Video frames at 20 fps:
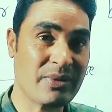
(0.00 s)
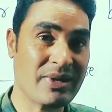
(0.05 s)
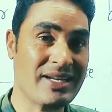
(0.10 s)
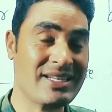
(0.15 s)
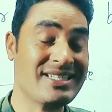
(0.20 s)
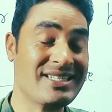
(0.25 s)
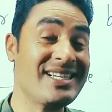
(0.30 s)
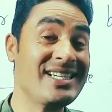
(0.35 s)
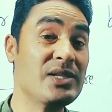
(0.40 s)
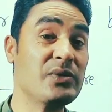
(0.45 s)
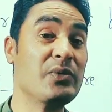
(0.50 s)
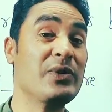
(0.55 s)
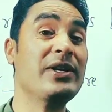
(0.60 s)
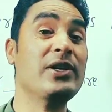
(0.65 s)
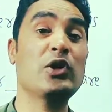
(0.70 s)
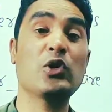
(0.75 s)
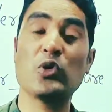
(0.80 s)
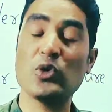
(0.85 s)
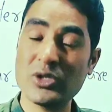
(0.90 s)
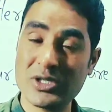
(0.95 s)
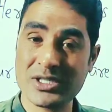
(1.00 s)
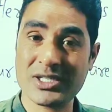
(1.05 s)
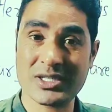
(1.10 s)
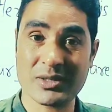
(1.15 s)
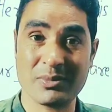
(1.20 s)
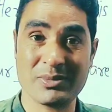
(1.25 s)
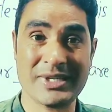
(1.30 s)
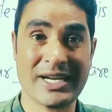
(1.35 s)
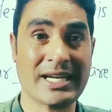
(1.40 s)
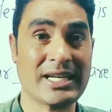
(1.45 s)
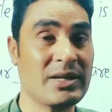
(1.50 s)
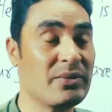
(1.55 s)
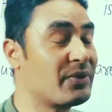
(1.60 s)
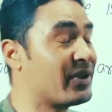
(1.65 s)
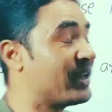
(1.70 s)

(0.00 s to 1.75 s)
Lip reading: cases, we use subjective